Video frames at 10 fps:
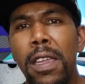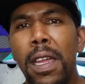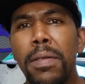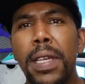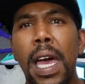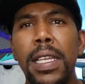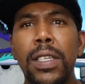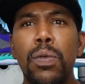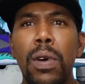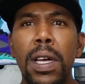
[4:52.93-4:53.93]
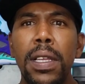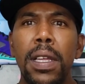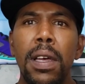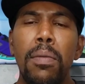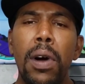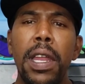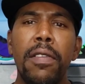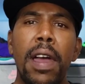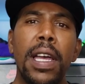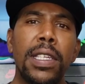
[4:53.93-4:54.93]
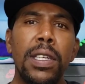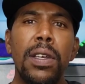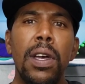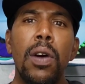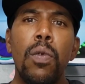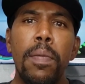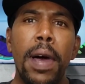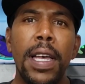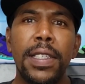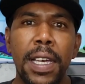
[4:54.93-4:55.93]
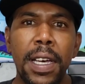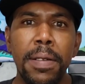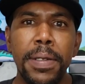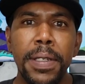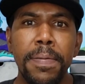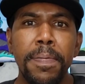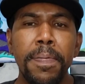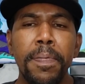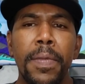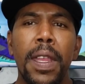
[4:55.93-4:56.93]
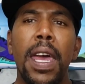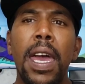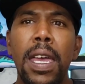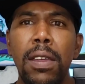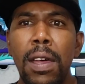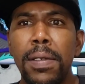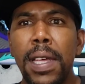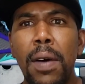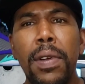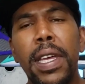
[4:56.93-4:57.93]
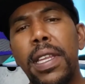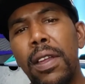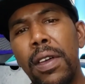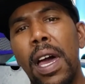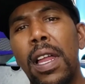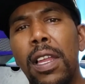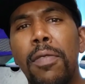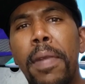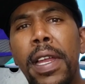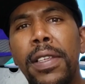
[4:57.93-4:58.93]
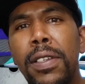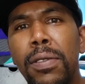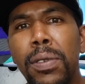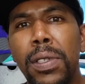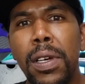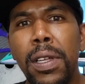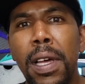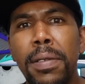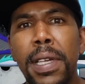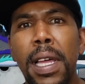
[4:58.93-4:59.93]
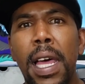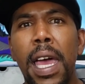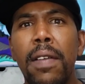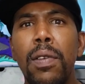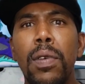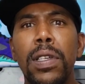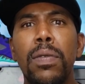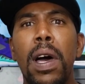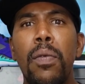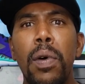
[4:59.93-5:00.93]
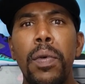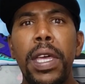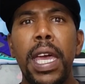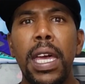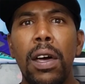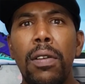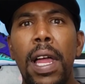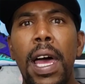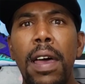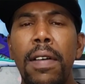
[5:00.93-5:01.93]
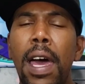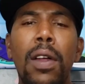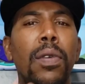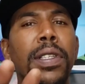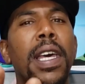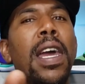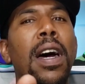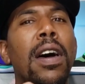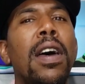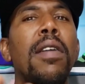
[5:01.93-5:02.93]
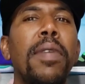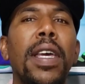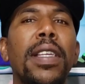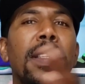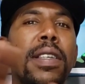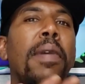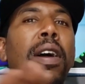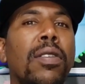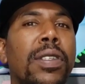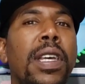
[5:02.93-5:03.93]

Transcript: You know what I'm saying? I just want more interaction with my subs. And you know what I'm saying, I want to get to know y'all a little better too. So you know what I'm saying, like every once in a while when we can go live, I don't want to tell y'all because then somebody will